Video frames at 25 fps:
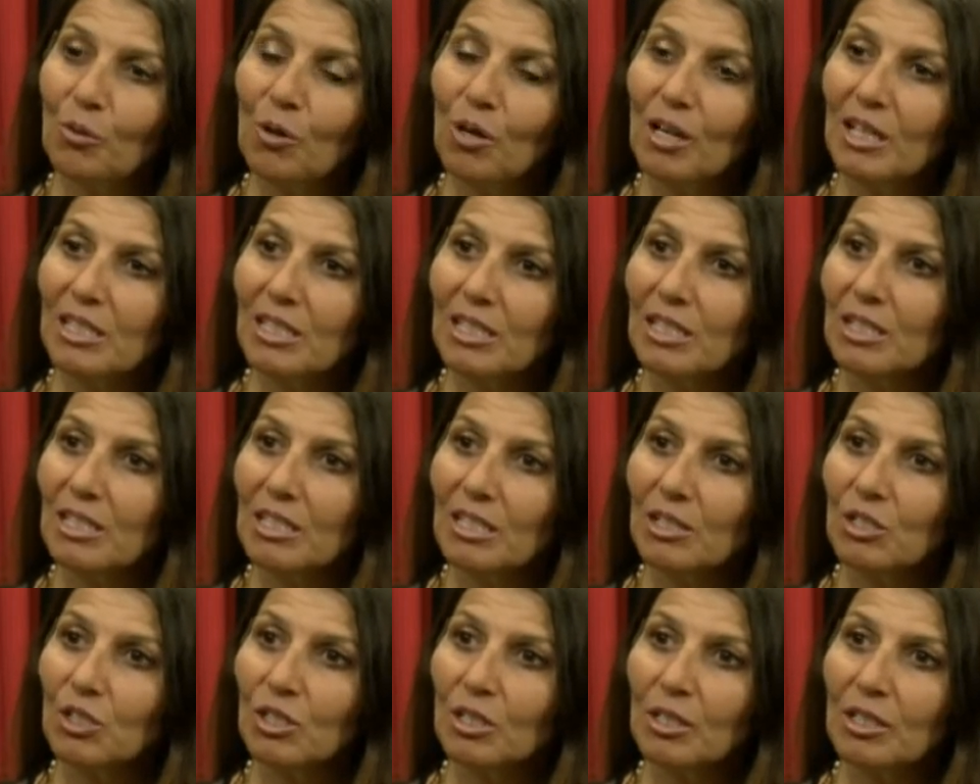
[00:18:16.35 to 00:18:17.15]
Why is it
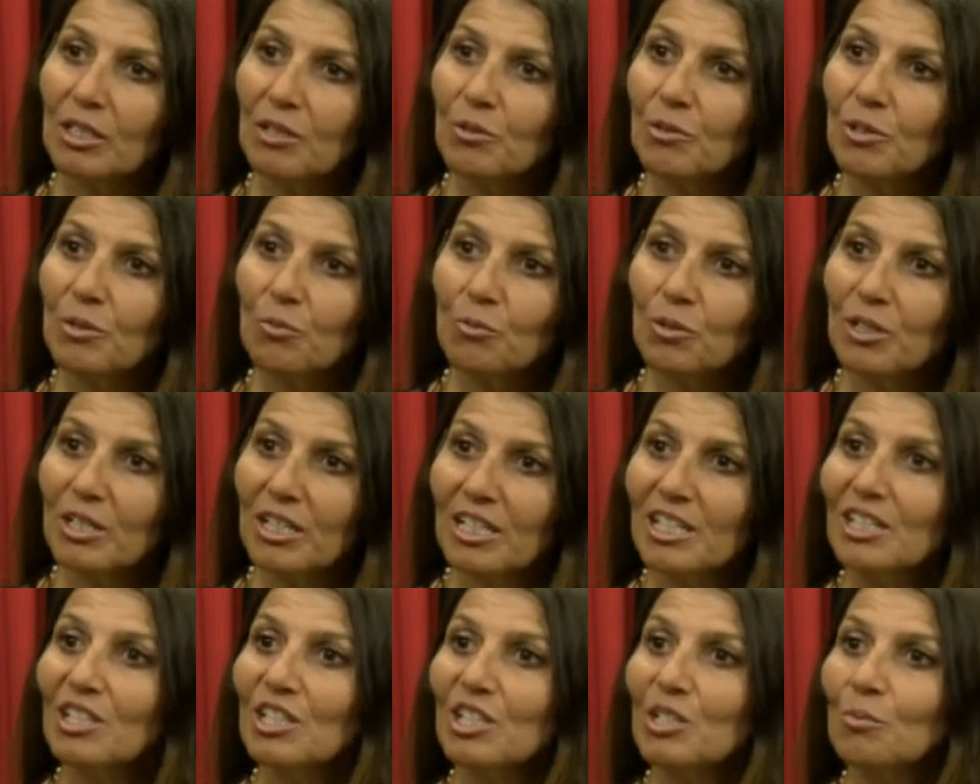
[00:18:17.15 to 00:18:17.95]
what
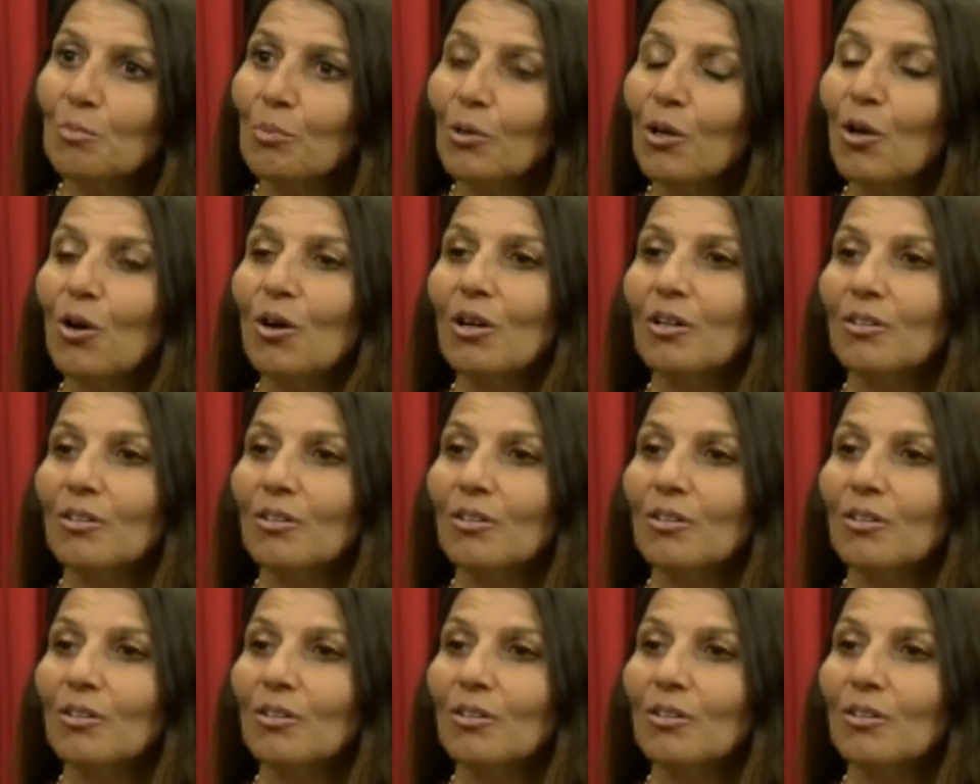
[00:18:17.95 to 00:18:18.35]
is this block